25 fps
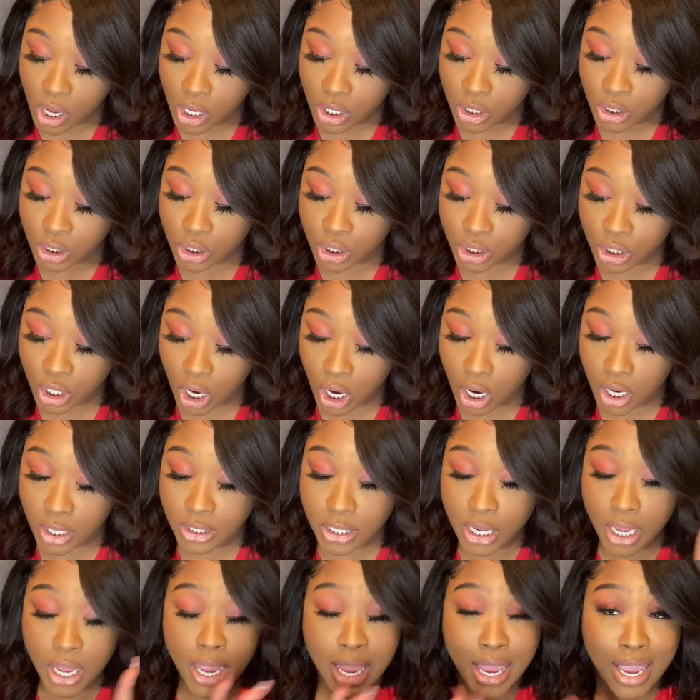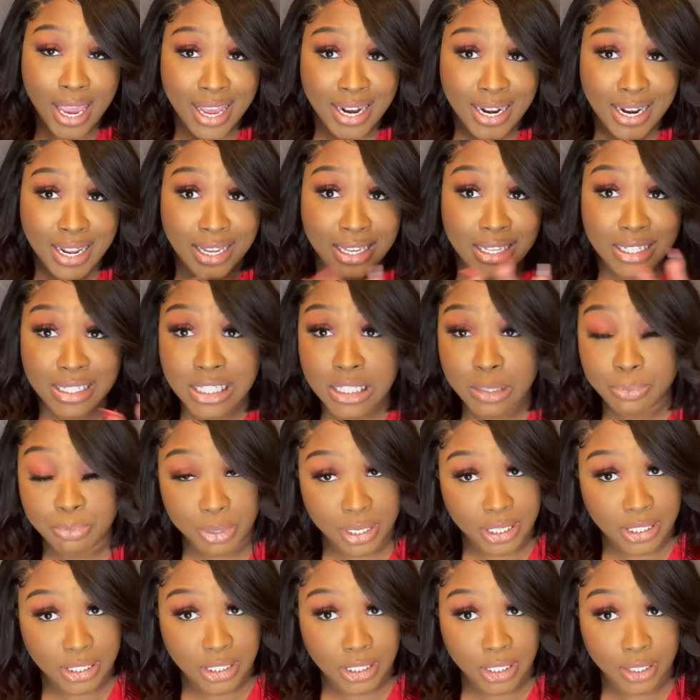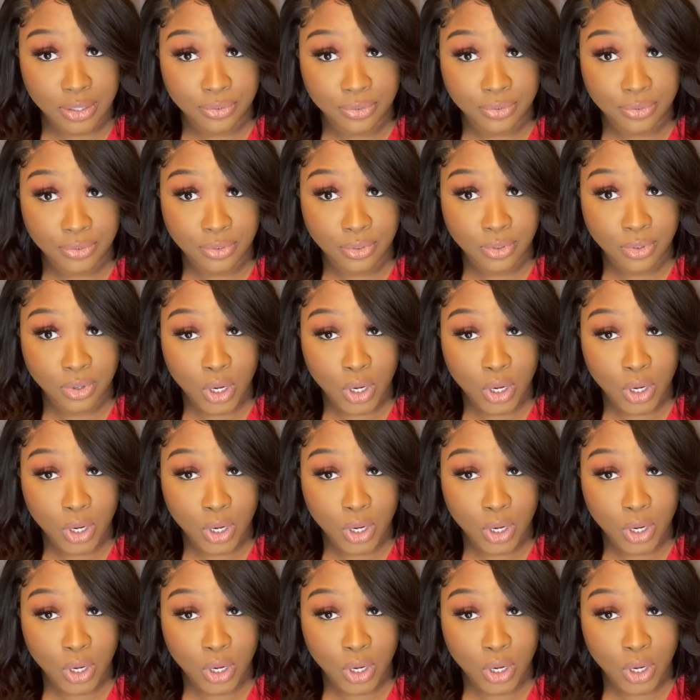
Start inexpensive.